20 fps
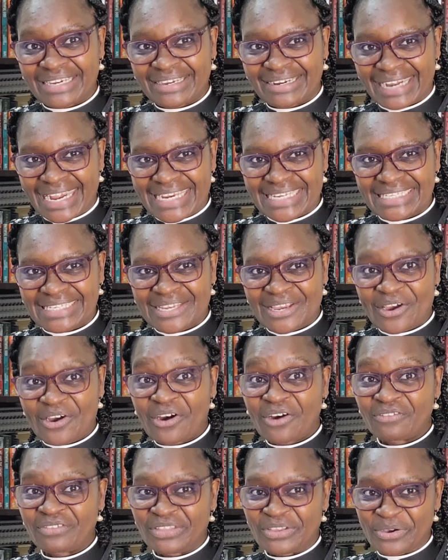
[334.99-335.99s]
grace
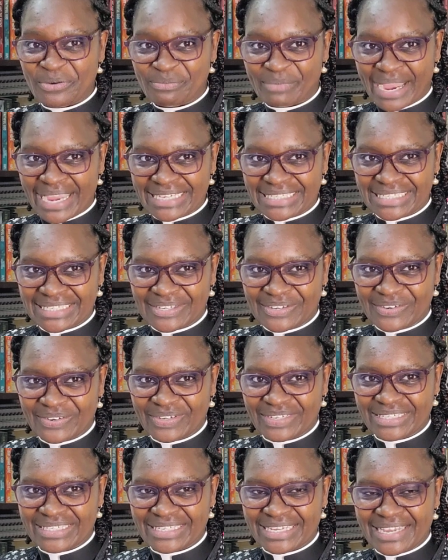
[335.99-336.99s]
of the Almighty
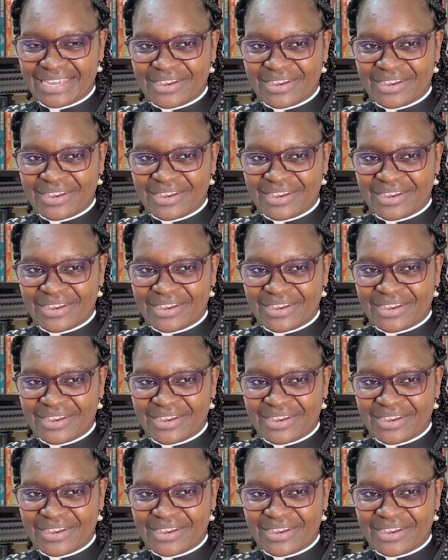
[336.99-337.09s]
God.